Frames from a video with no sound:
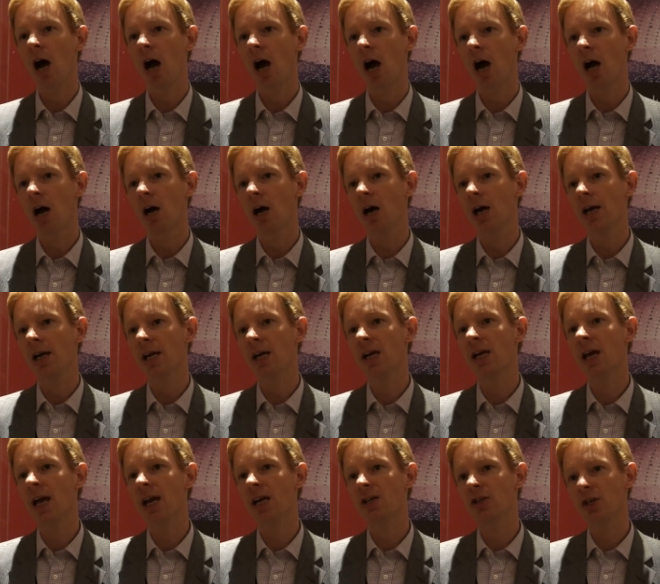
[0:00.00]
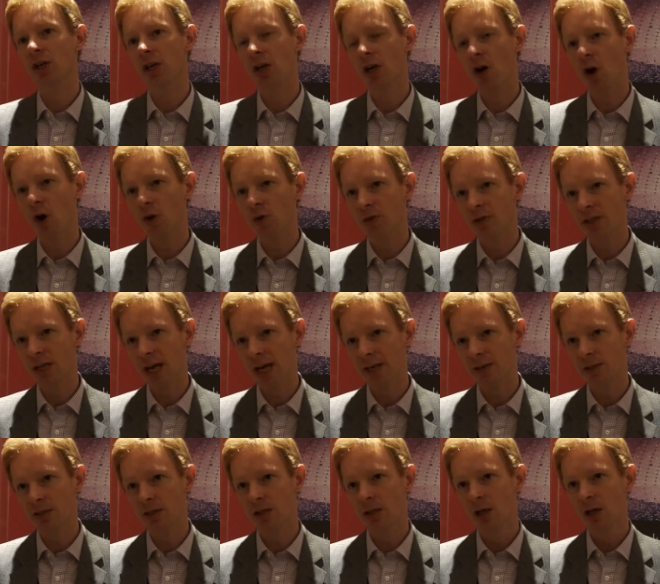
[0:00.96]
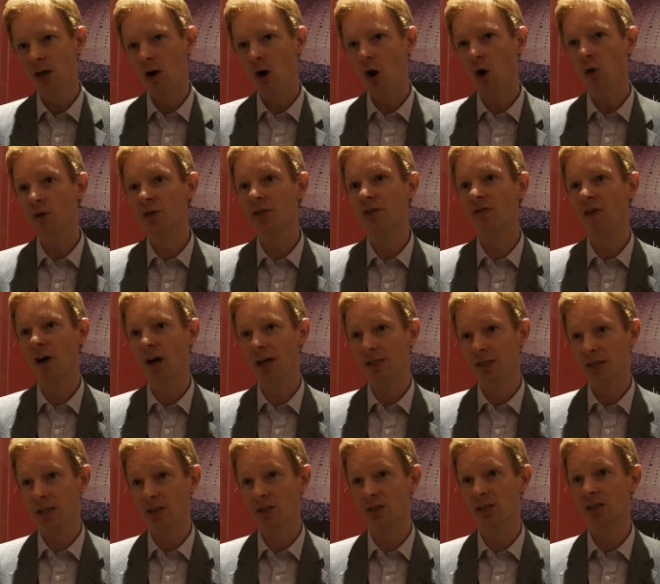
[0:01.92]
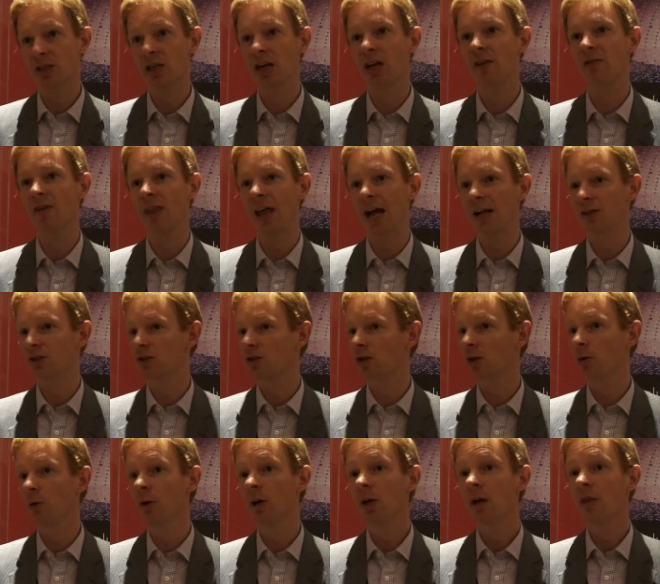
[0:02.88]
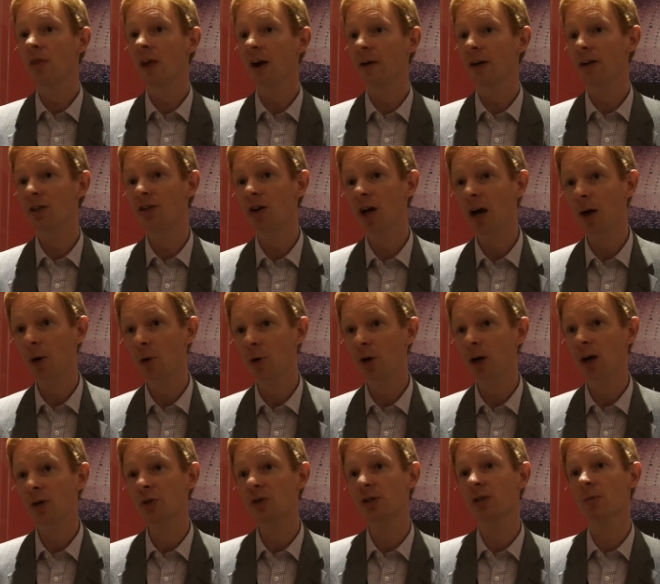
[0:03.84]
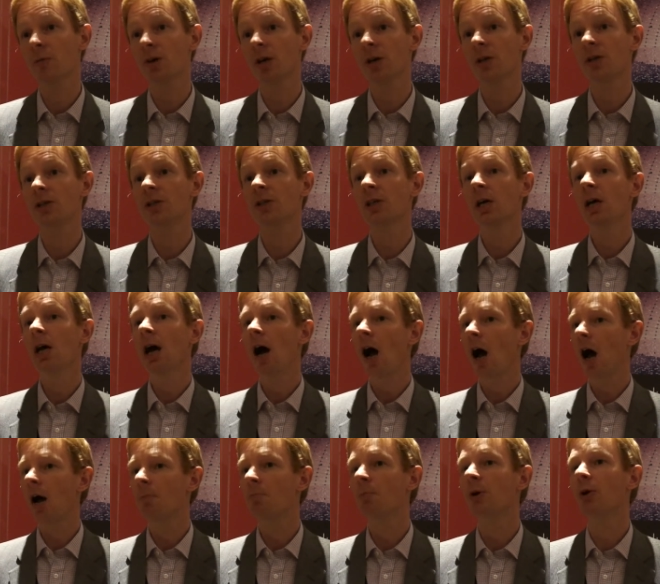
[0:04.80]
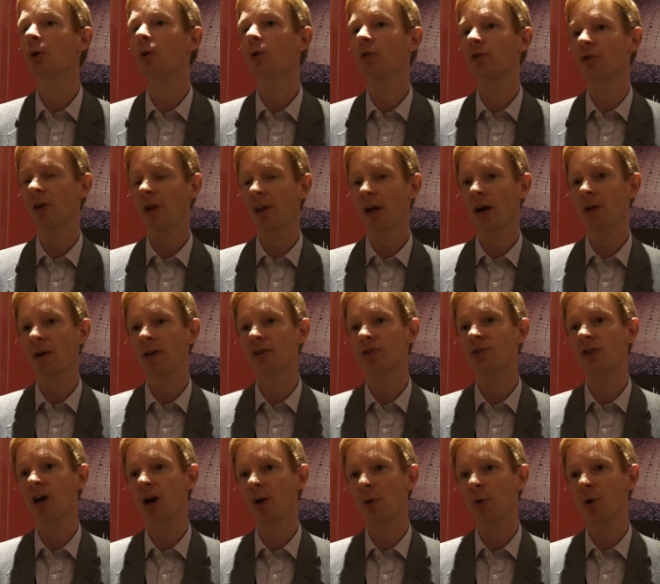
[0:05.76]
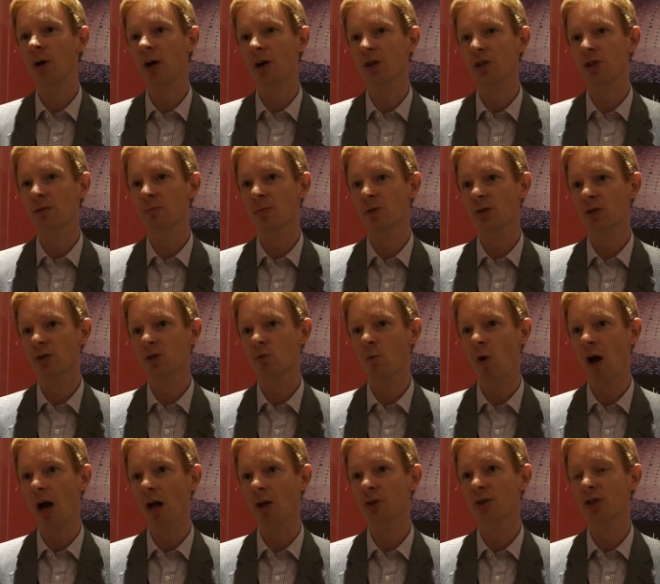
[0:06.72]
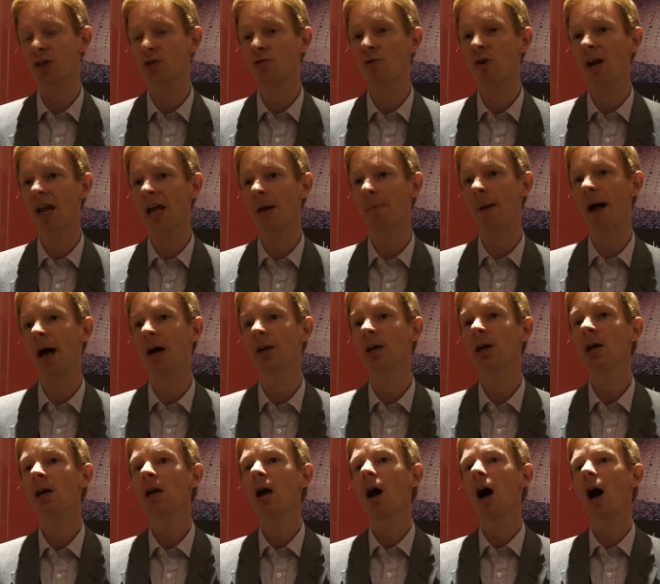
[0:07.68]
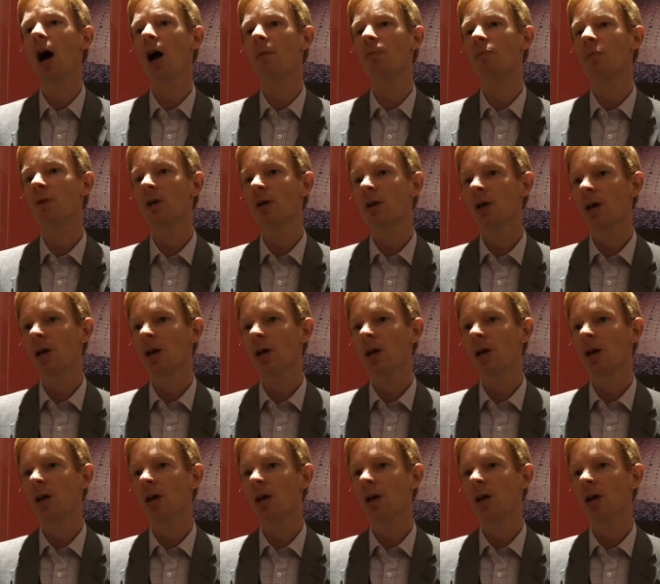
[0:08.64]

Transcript: uh, engaging content on devices and deliver that to their internal customers, um, but also their external customers as well. So it's really about um,